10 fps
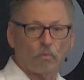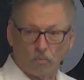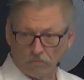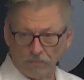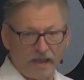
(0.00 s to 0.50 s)

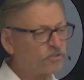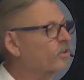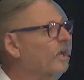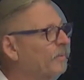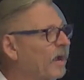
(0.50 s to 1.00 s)
Pastor
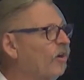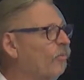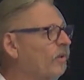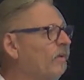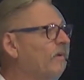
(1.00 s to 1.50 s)
Kim and I are
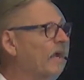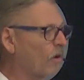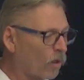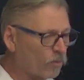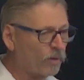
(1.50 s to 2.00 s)
believing. I
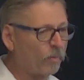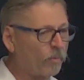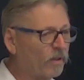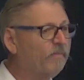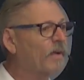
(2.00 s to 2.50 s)
know other people
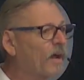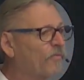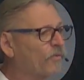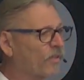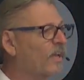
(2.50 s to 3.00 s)
believe in God
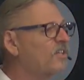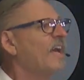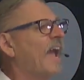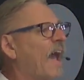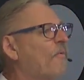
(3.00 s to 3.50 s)
for things.
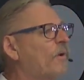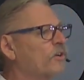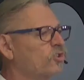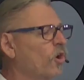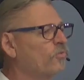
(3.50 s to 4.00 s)
And when it
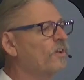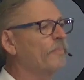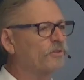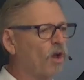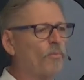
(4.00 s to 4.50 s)
shows up,
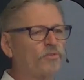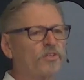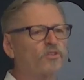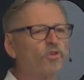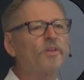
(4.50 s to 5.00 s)
it's
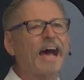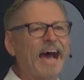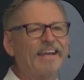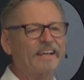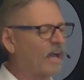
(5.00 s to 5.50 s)
almost to the,
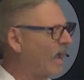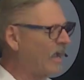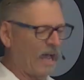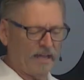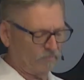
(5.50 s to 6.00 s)
I,
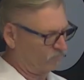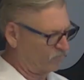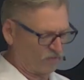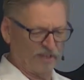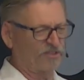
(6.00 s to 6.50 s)
I, I,
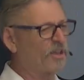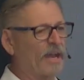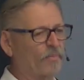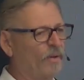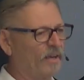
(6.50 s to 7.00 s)
the
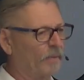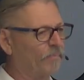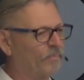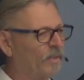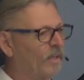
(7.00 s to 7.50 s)
exact penny.
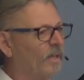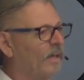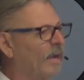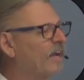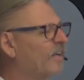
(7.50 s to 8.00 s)

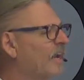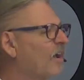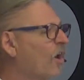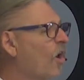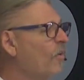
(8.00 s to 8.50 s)
Uh, and I'll
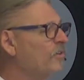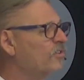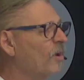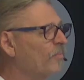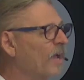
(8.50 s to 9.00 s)
always
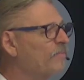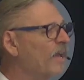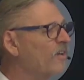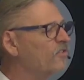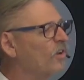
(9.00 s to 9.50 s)
sometimes
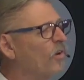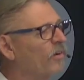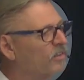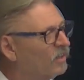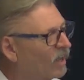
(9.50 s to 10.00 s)
ask the Lord,
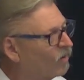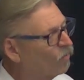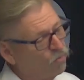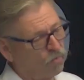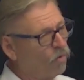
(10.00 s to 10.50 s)
is it now,
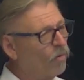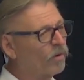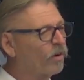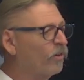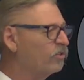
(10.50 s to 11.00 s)
what would
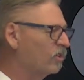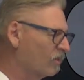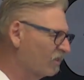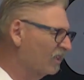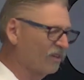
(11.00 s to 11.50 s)
have hurt you,
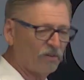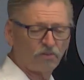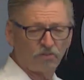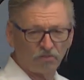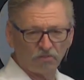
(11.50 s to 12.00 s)
you know,
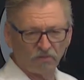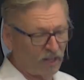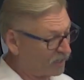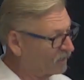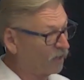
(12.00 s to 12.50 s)
to
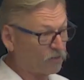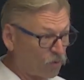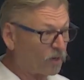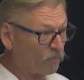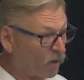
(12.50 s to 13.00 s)
like another
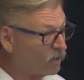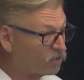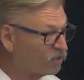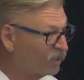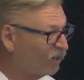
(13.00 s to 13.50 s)
20 bucks,
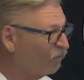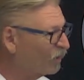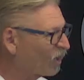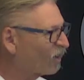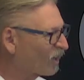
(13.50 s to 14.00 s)
you know, we
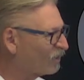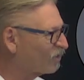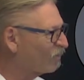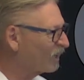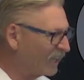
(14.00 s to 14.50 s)
got, got
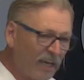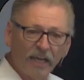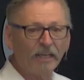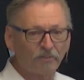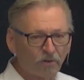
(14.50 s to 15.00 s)
something to
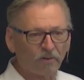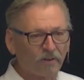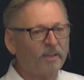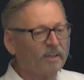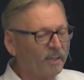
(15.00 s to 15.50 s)
eat or,
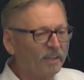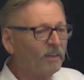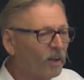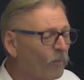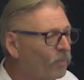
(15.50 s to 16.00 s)
you
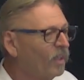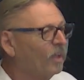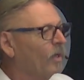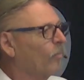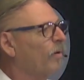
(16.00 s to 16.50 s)
know,
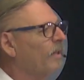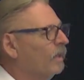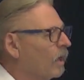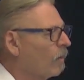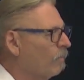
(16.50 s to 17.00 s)
but
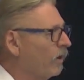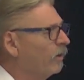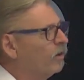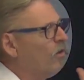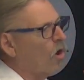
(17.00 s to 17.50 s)
a
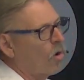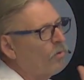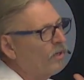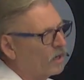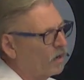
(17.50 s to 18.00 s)
miracle
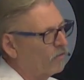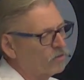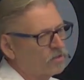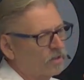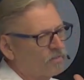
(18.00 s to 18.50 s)
only
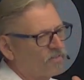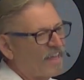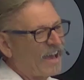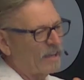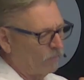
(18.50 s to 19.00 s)
covers
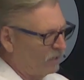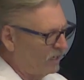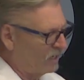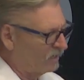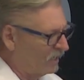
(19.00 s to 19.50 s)
that
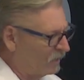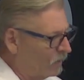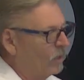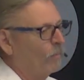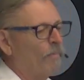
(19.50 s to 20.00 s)
immediate need.
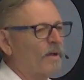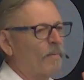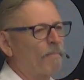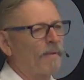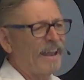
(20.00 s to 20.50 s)
But a
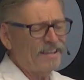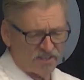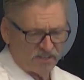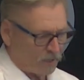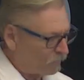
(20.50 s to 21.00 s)

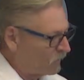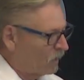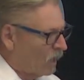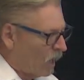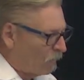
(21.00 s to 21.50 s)
blessing,
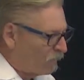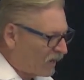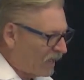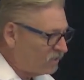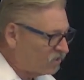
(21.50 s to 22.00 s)
a
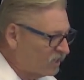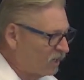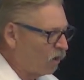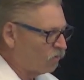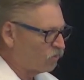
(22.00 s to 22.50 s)
blessing
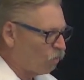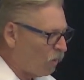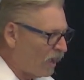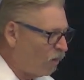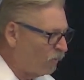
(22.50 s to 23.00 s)
goes
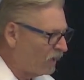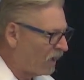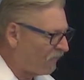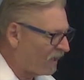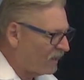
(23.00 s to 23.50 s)
well
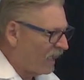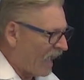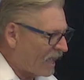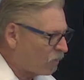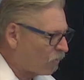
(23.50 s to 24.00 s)
beyond that
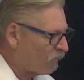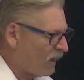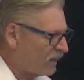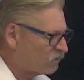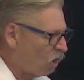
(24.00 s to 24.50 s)
and it
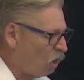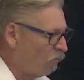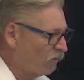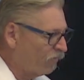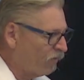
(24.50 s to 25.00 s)
provides
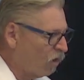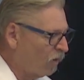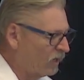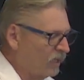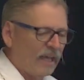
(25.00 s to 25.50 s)

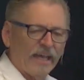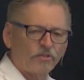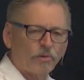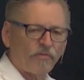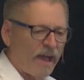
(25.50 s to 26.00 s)
overflowing. It's
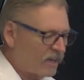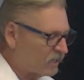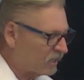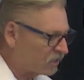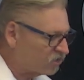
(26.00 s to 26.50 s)
provided in
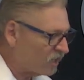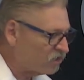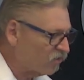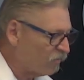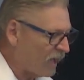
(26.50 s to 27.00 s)
an
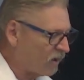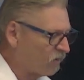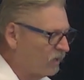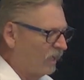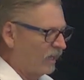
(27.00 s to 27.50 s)
excessive manner.
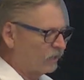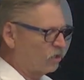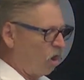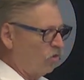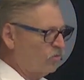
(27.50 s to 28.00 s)
It
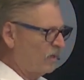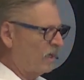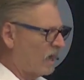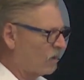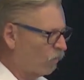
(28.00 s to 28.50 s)
goes
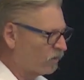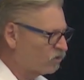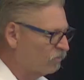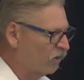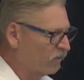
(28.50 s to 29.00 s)
beyond what is
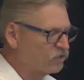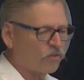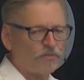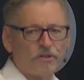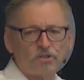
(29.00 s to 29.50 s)
merely
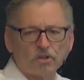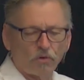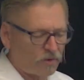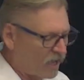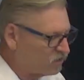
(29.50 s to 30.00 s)
sufficient or
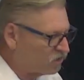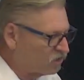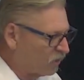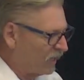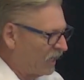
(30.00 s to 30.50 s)

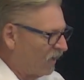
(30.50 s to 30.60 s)
necessary.